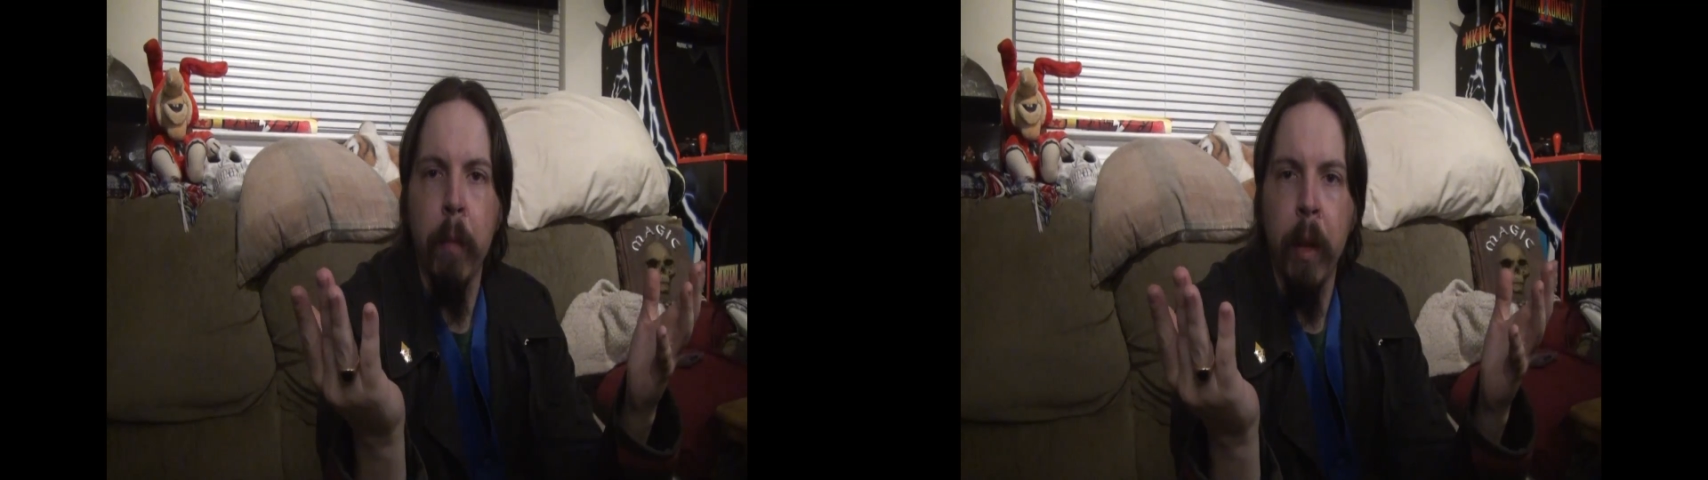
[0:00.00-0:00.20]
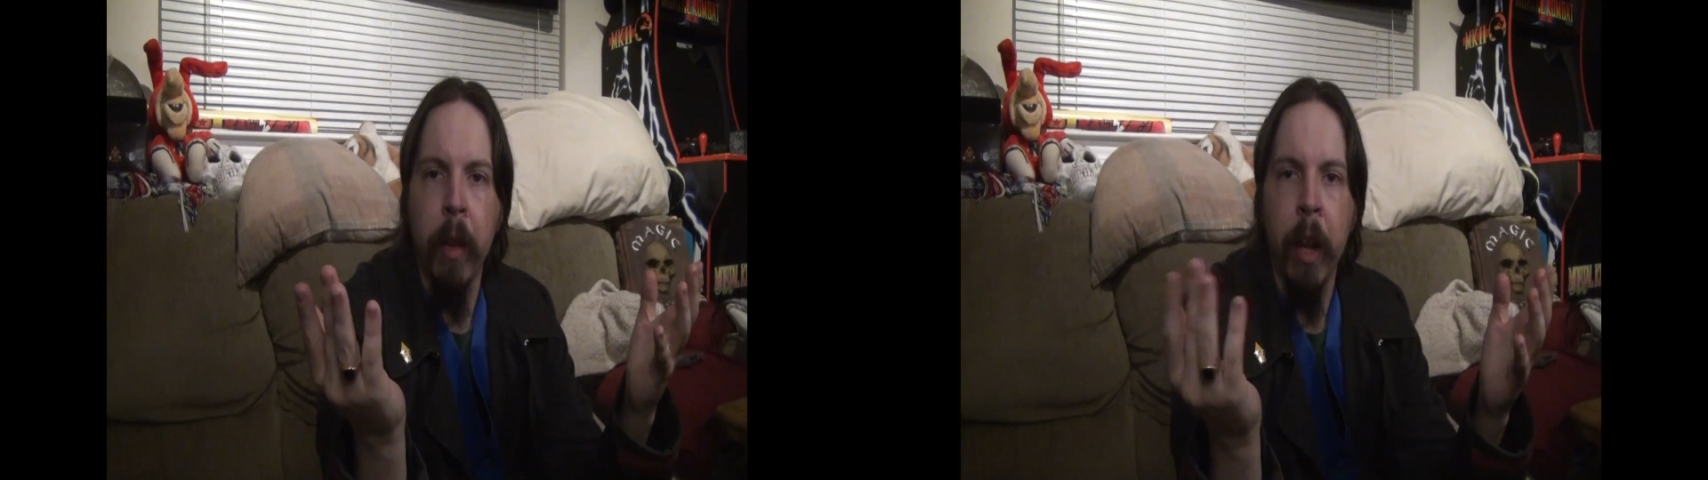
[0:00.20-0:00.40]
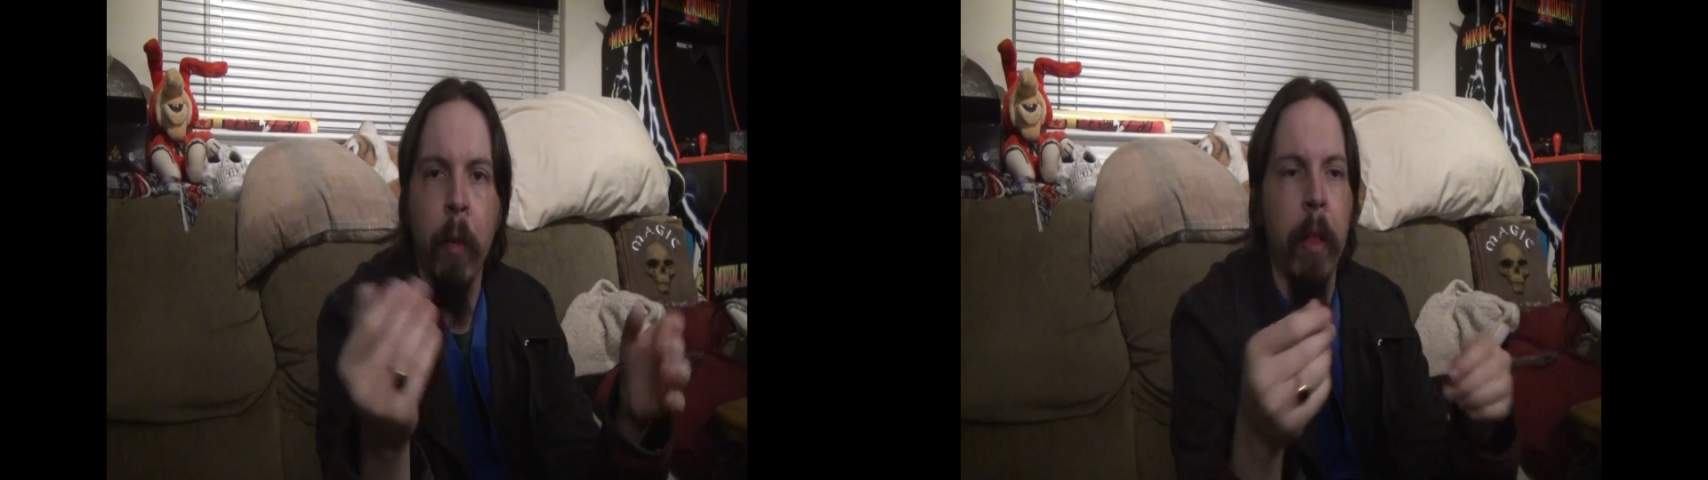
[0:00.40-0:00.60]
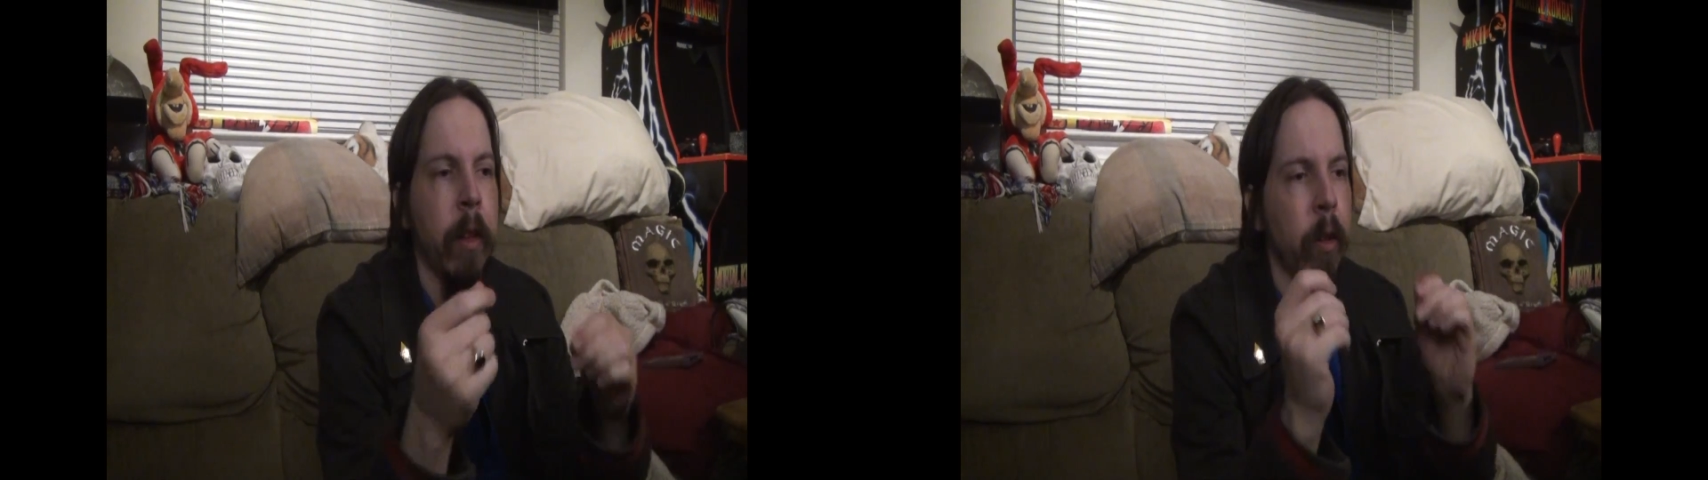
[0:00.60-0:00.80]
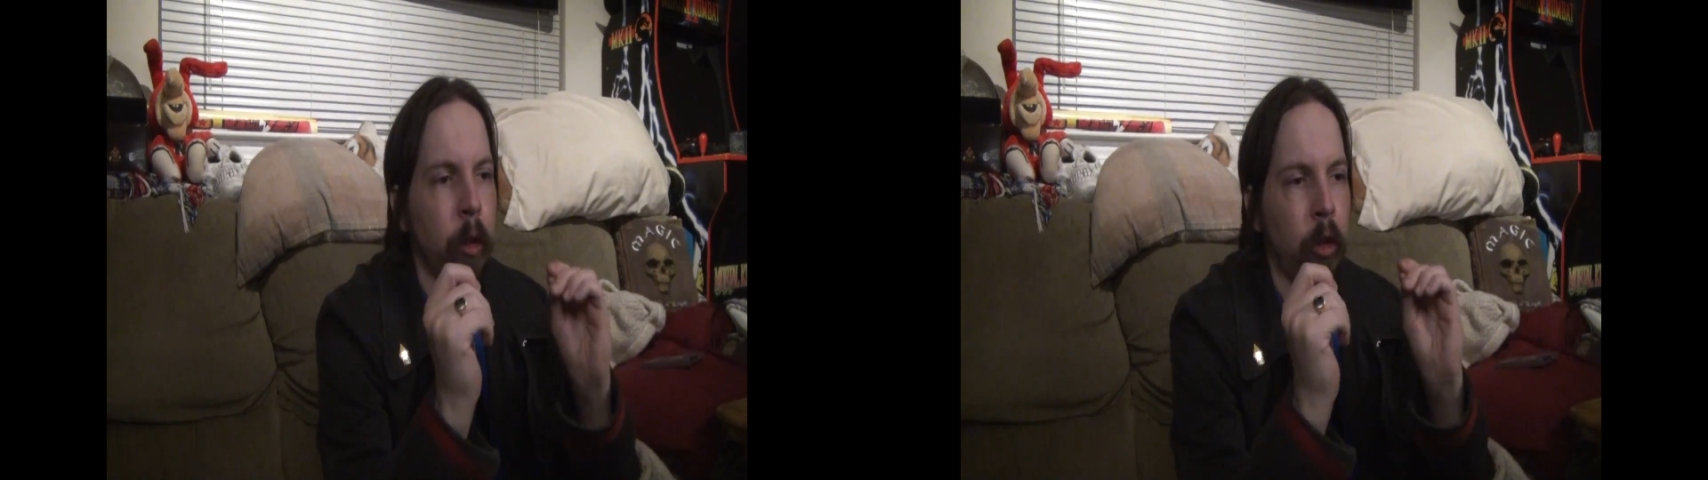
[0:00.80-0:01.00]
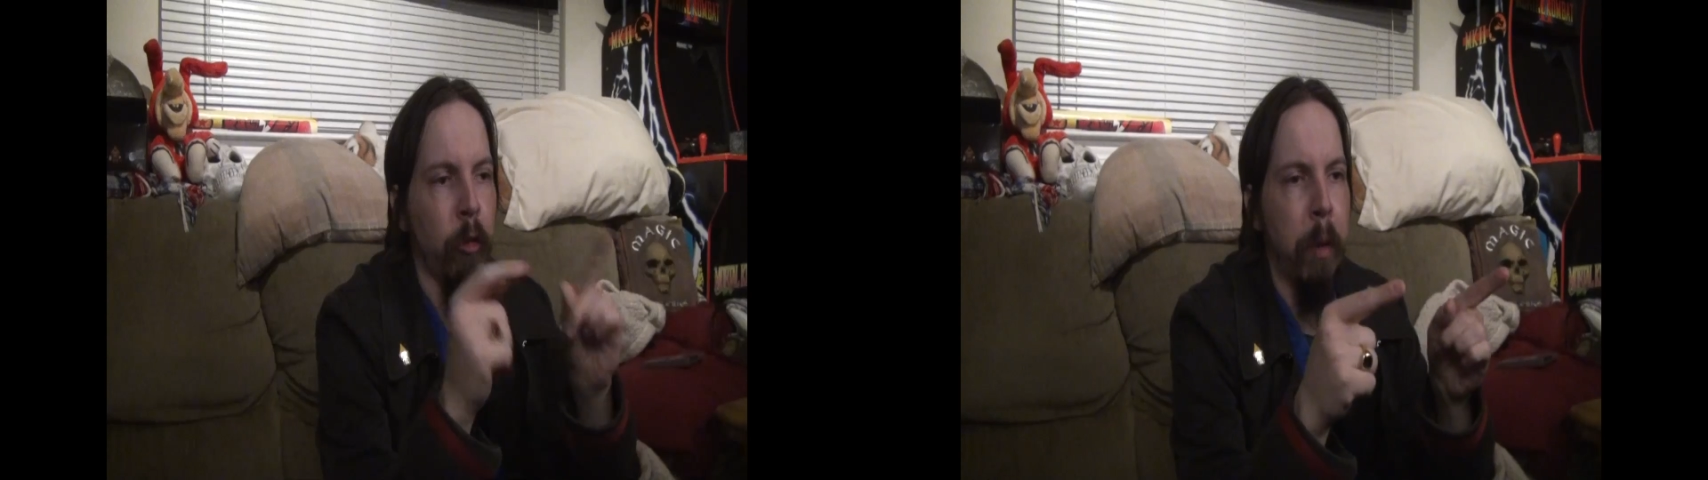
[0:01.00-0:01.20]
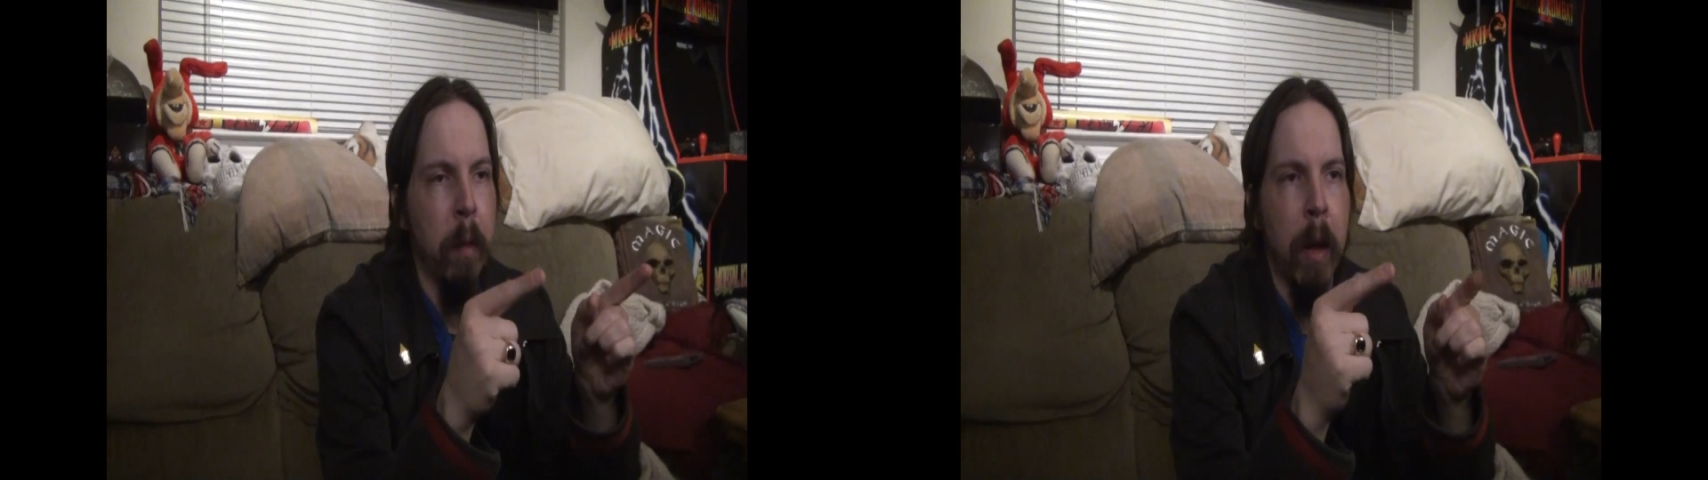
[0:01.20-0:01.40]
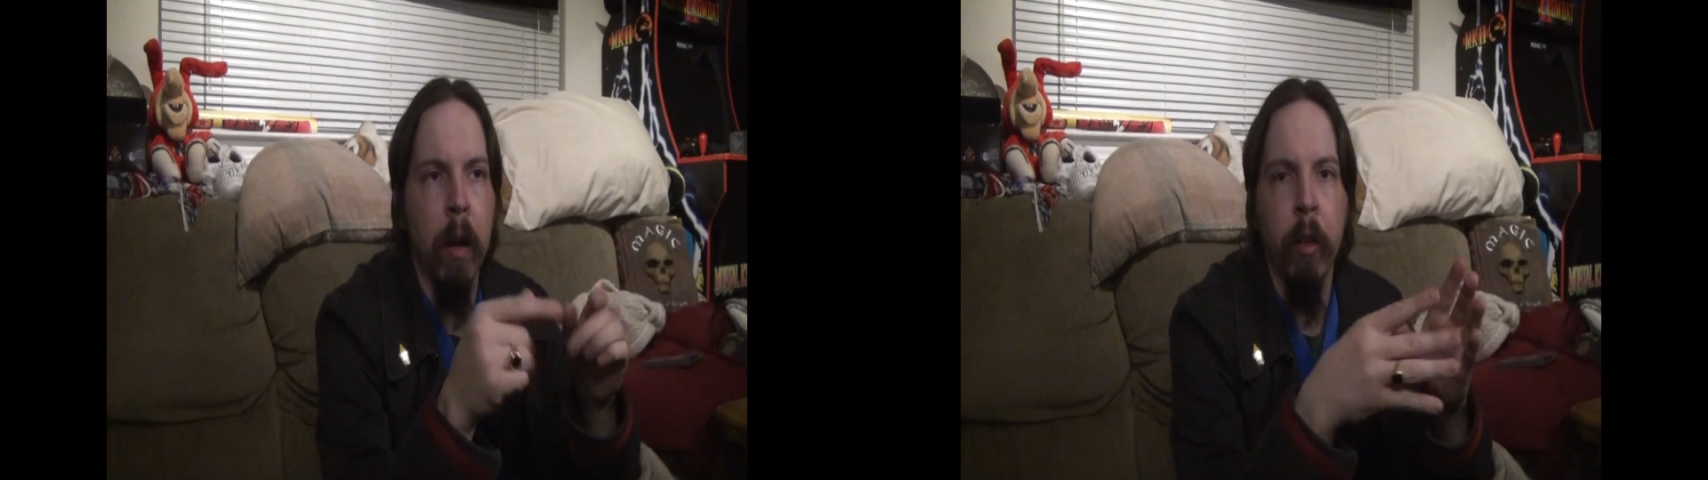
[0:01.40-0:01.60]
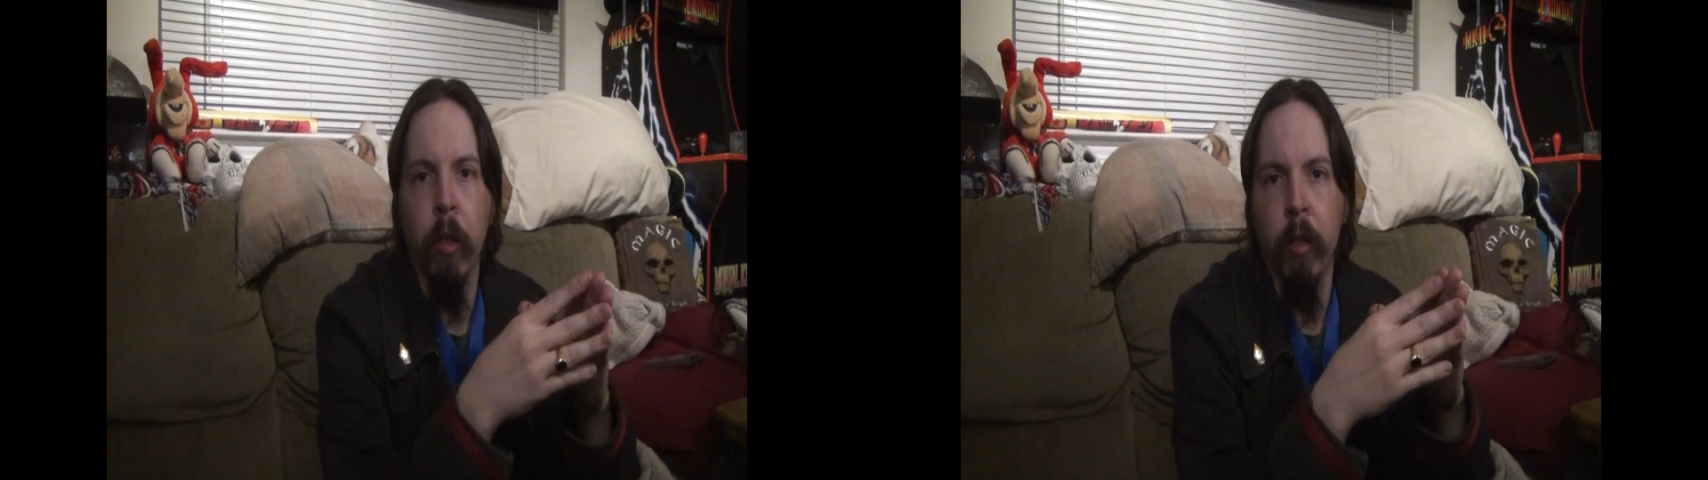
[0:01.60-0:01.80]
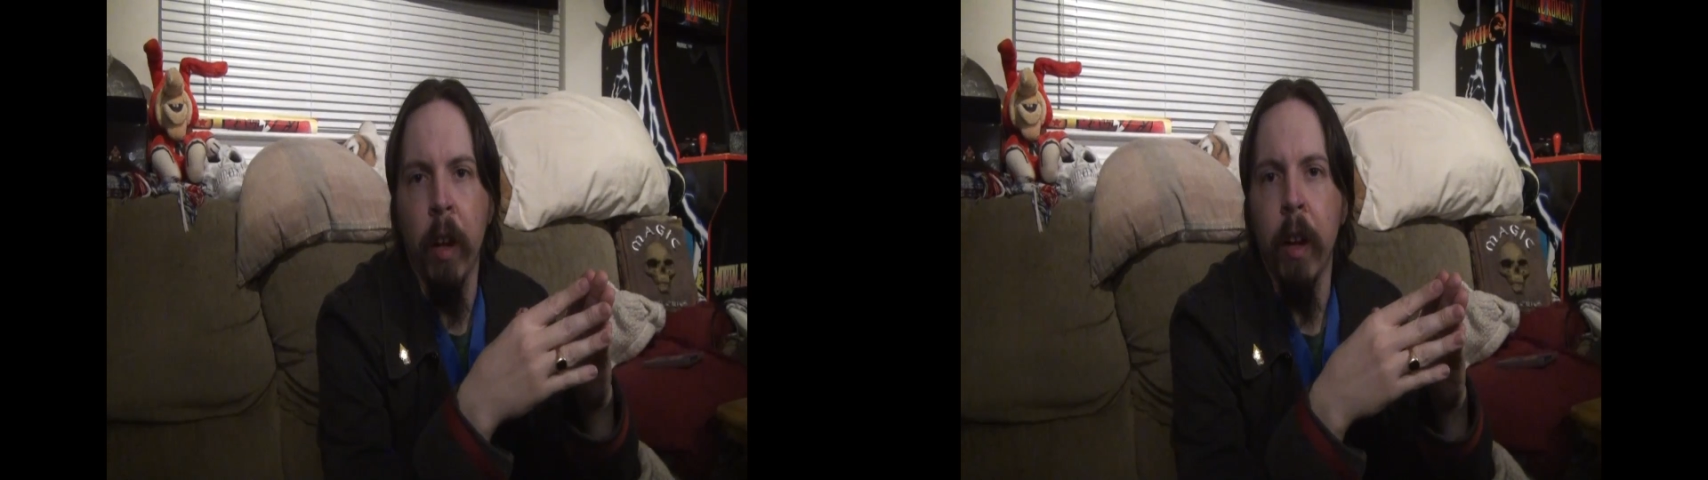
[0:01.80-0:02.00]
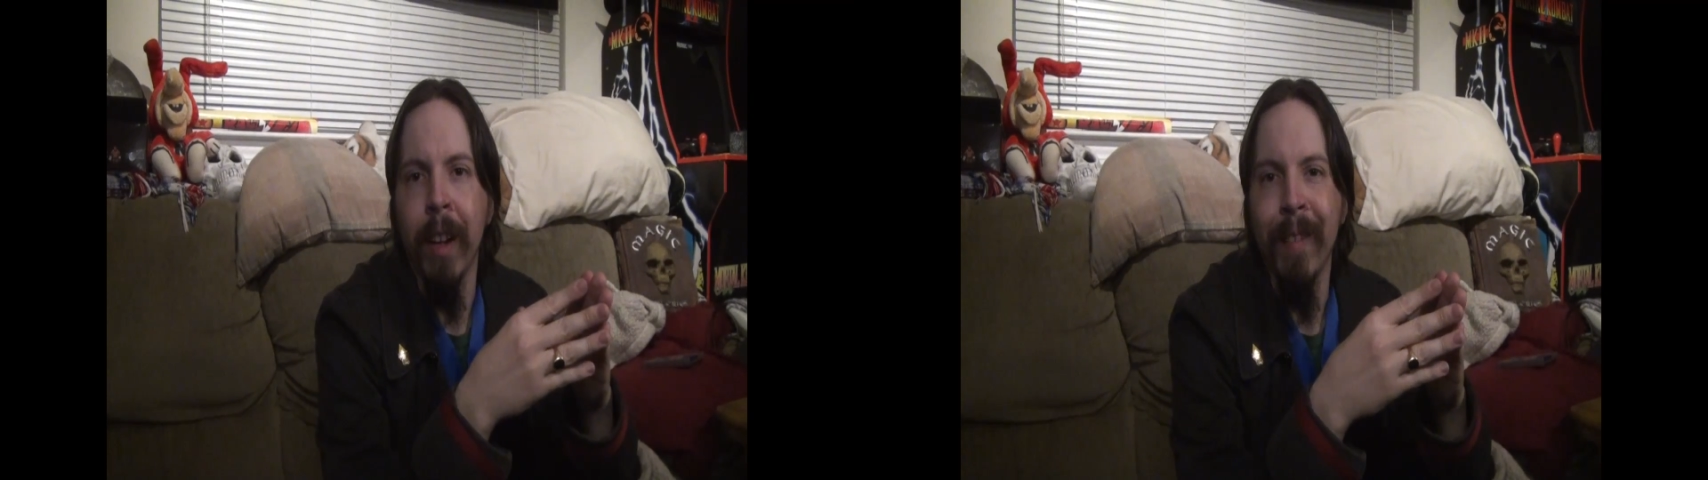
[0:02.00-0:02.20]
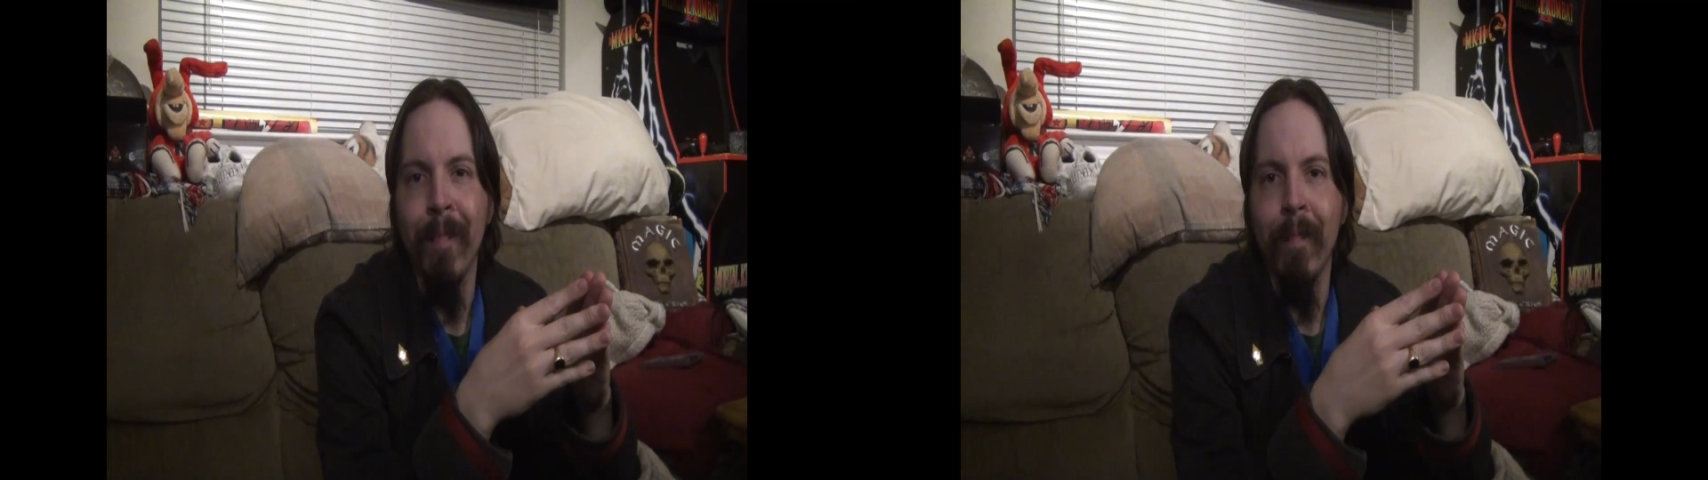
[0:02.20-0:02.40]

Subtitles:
ability rather than just spit them out as a star.